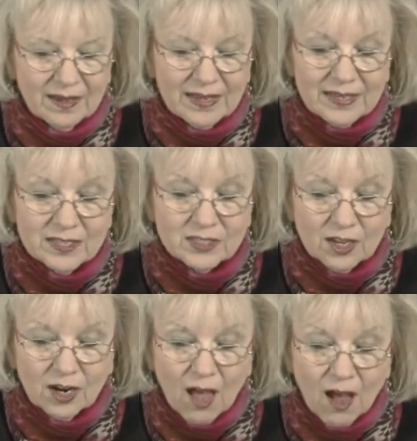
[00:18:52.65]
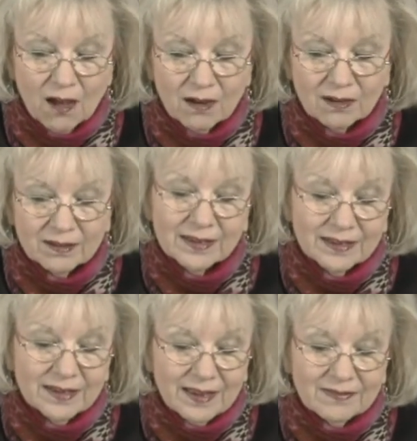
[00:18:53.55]
It is the law,
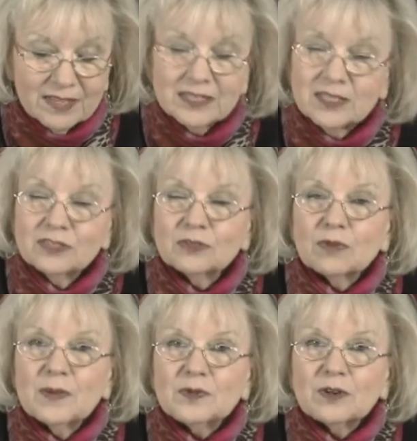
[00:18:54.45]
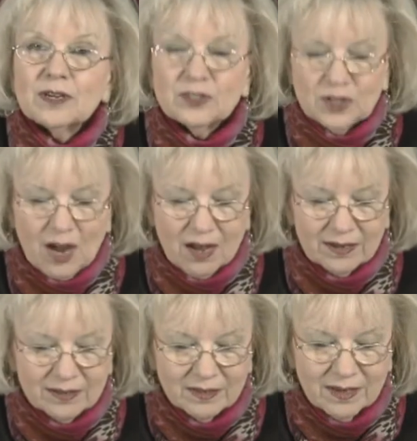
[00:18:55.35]
and this is Scripture in
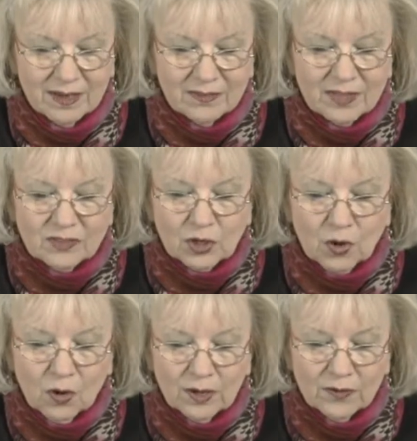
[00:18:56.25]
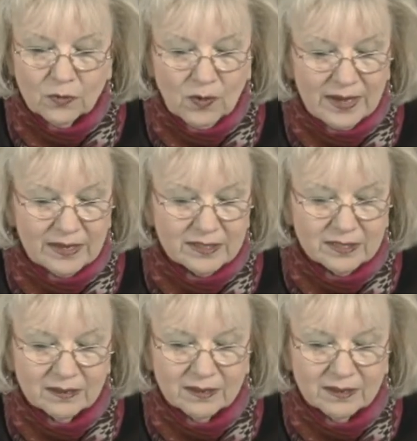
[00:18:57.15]
John, that the corn of wheat